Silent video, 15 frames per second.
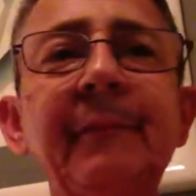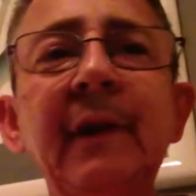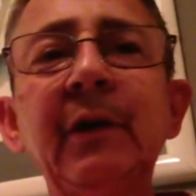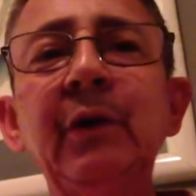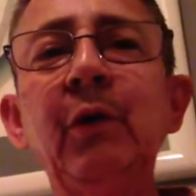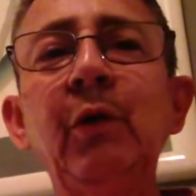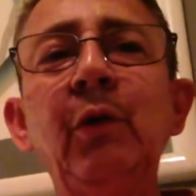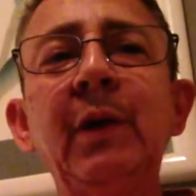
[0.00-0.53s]

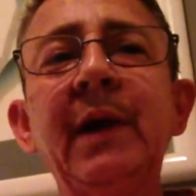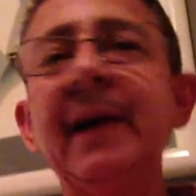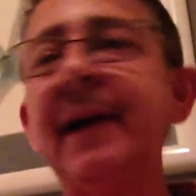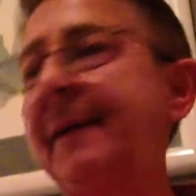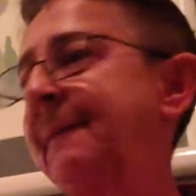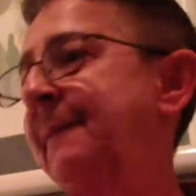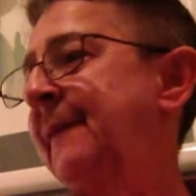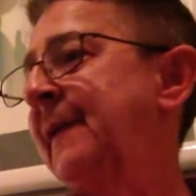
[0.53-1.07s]
No kidding.
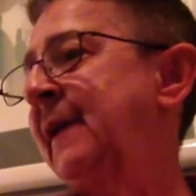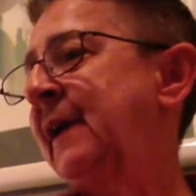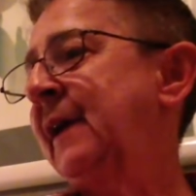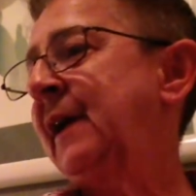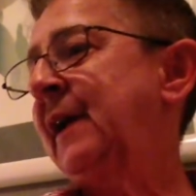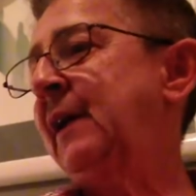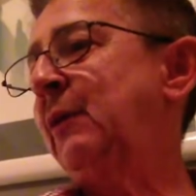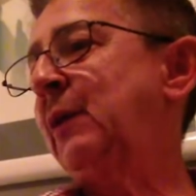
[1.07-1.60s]

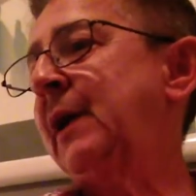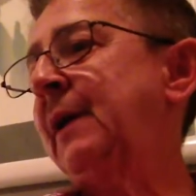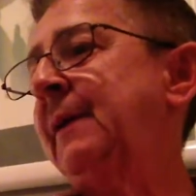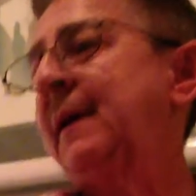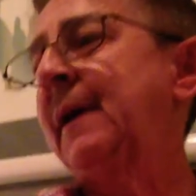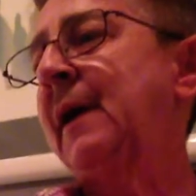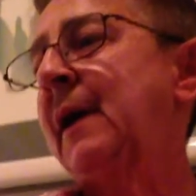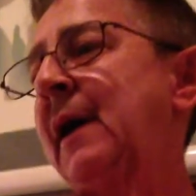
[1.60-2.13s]
Anyway,
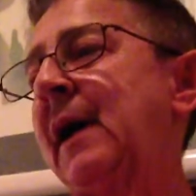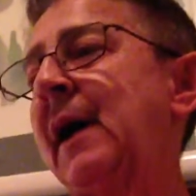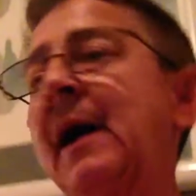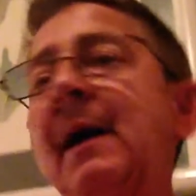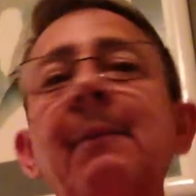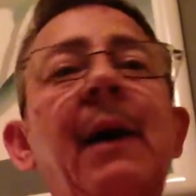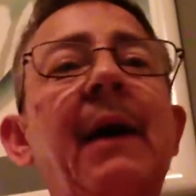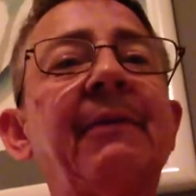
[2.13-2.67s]

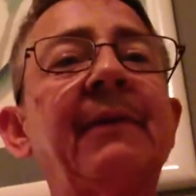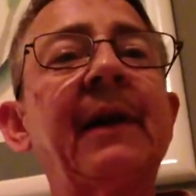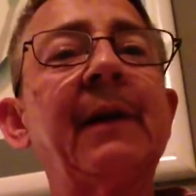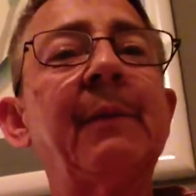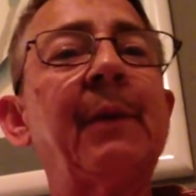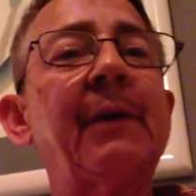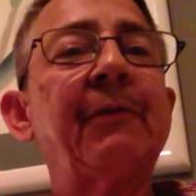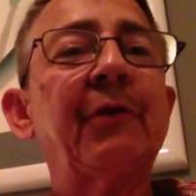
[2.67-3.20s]
um, I've
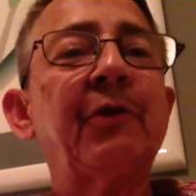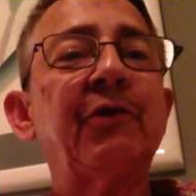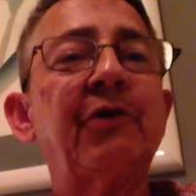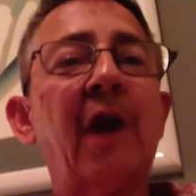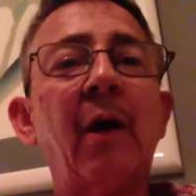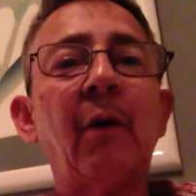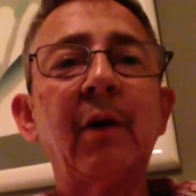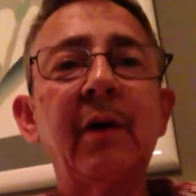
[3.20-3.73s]
taken my first
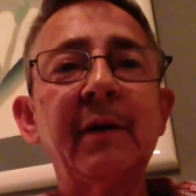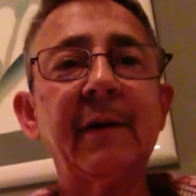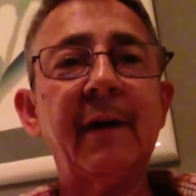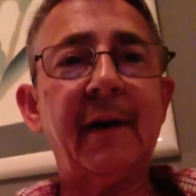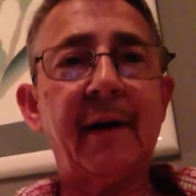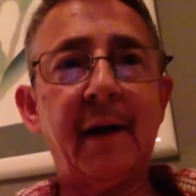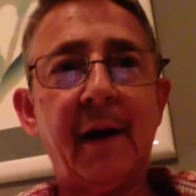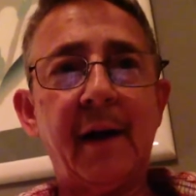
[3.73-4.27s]
shower.
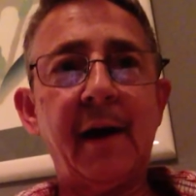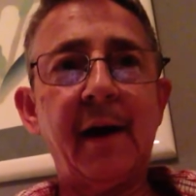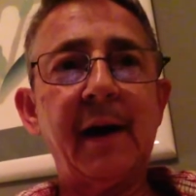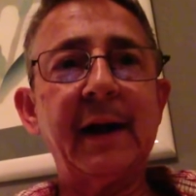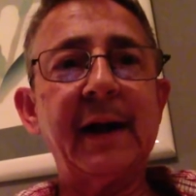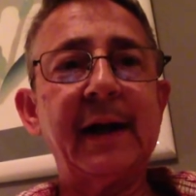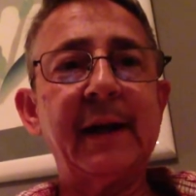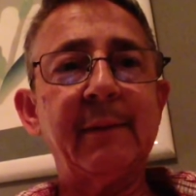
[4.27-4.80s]

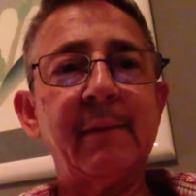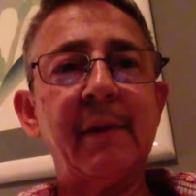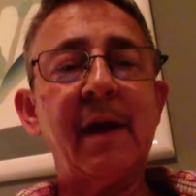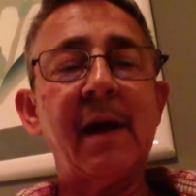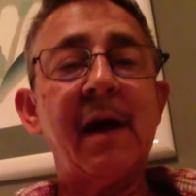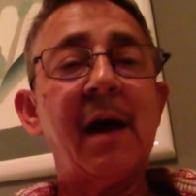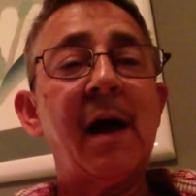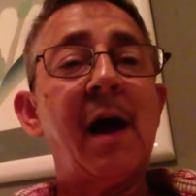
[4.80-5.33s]
I am.
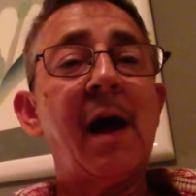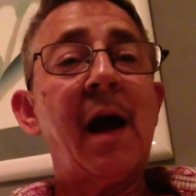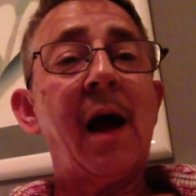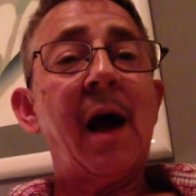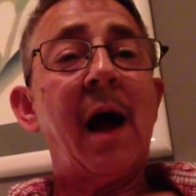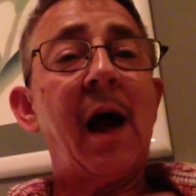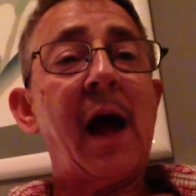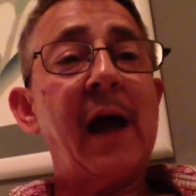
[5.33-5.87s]

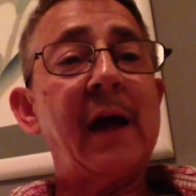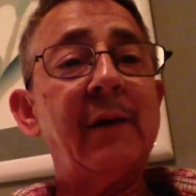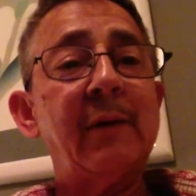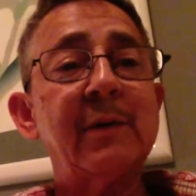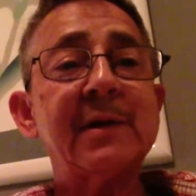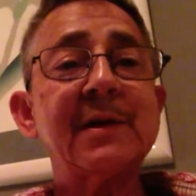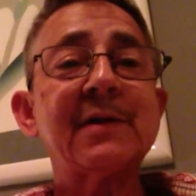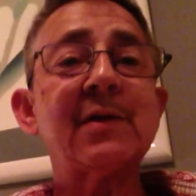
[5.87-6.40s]
I
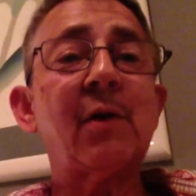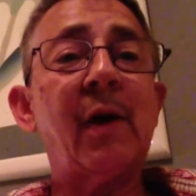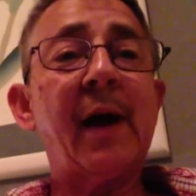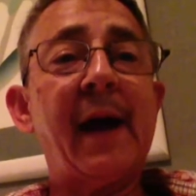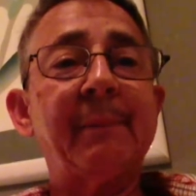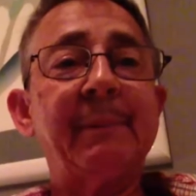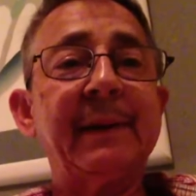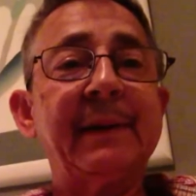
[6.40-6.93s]
was so
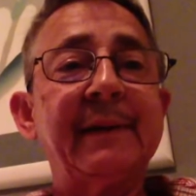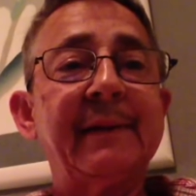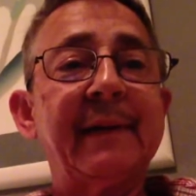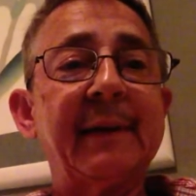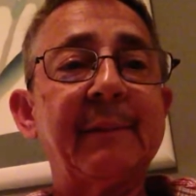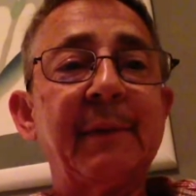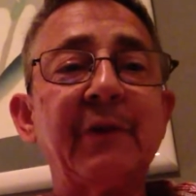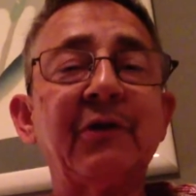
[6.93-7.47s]
happy to
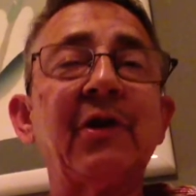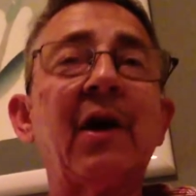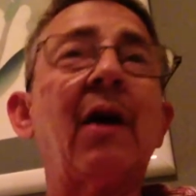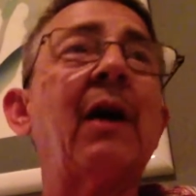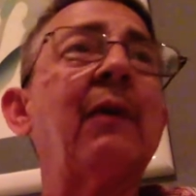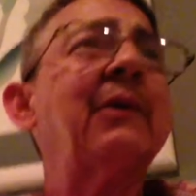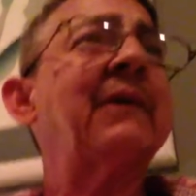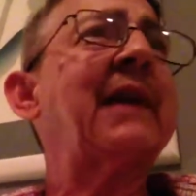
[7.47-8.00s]
take my shower.
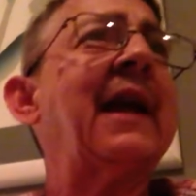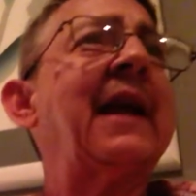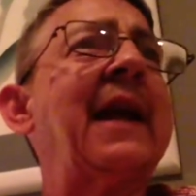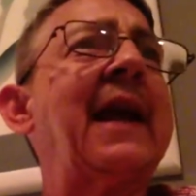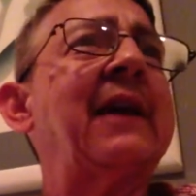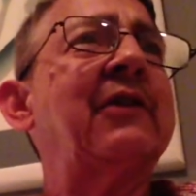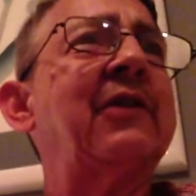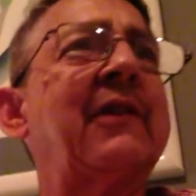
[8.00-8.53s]
I was kind of
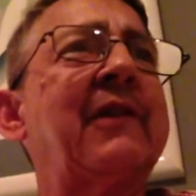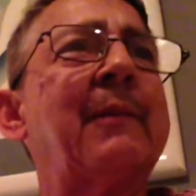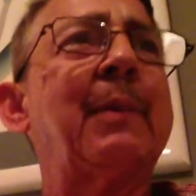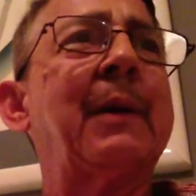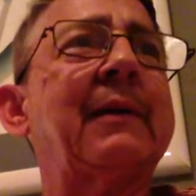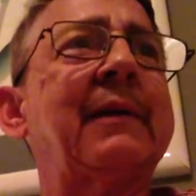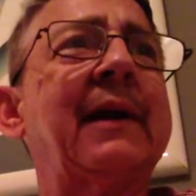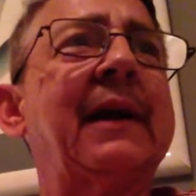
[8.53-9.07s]
anxious
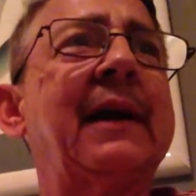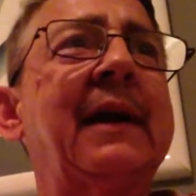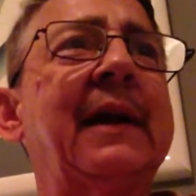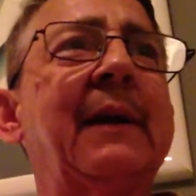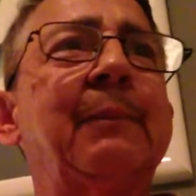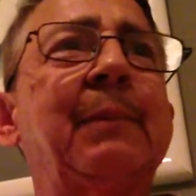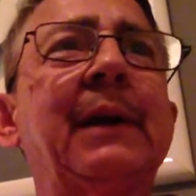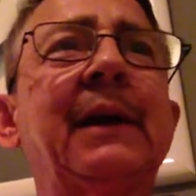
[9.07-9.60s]
about taking
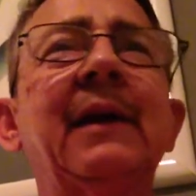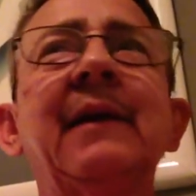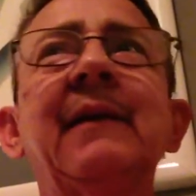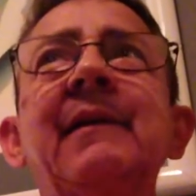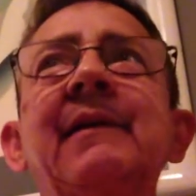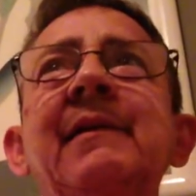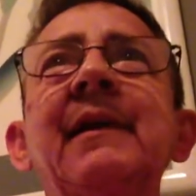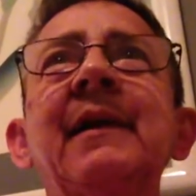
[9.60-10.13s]
it
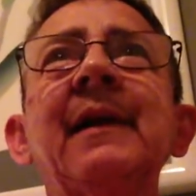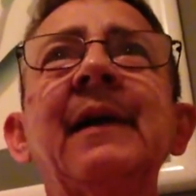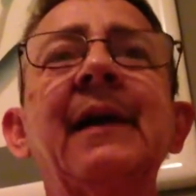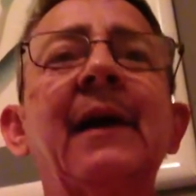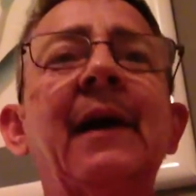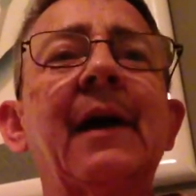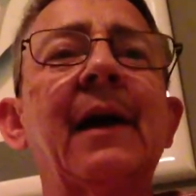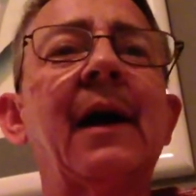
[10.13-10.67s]
because,
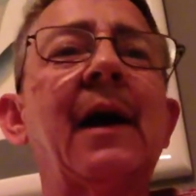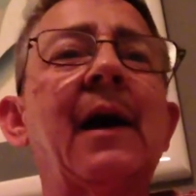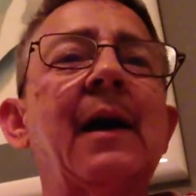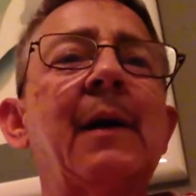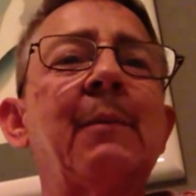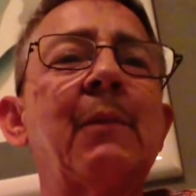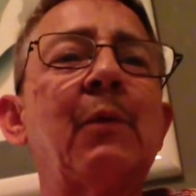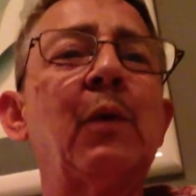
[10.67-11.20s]

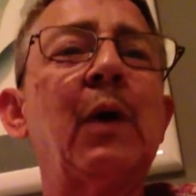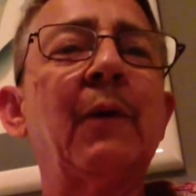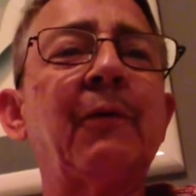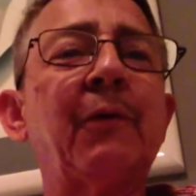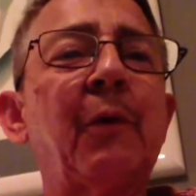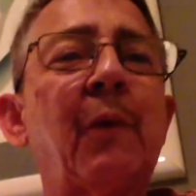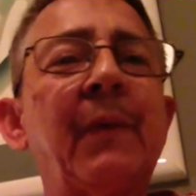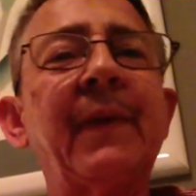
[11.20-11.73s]
um, well,
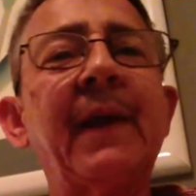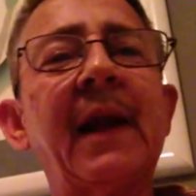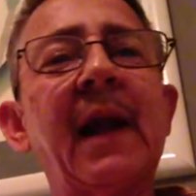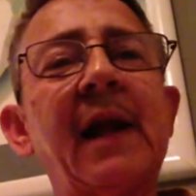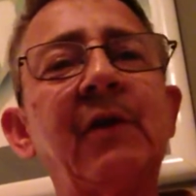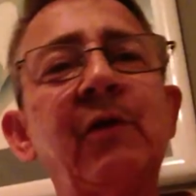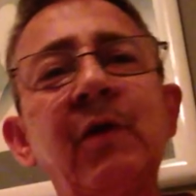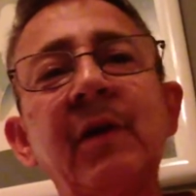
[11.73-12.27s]
for one thing,
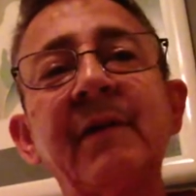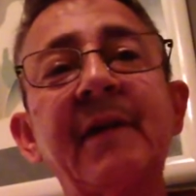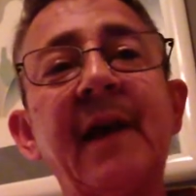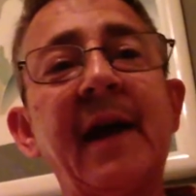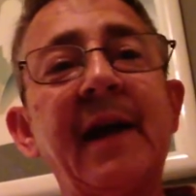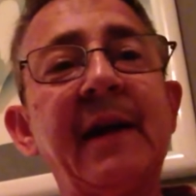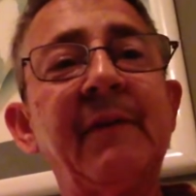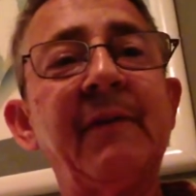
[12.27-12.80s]
I do
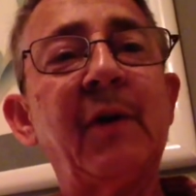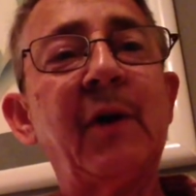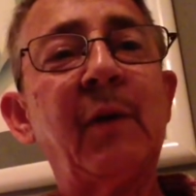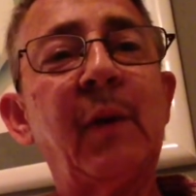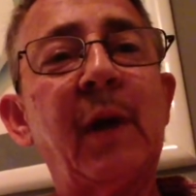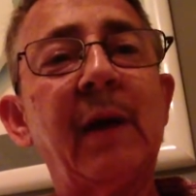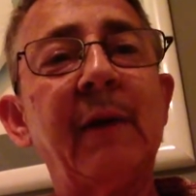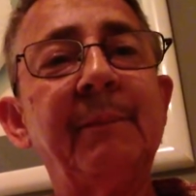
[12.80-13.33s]
anxiety very
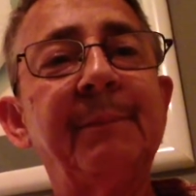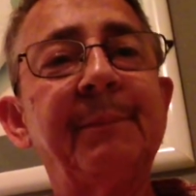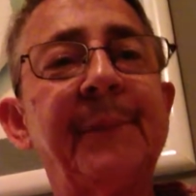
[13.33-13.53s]
well,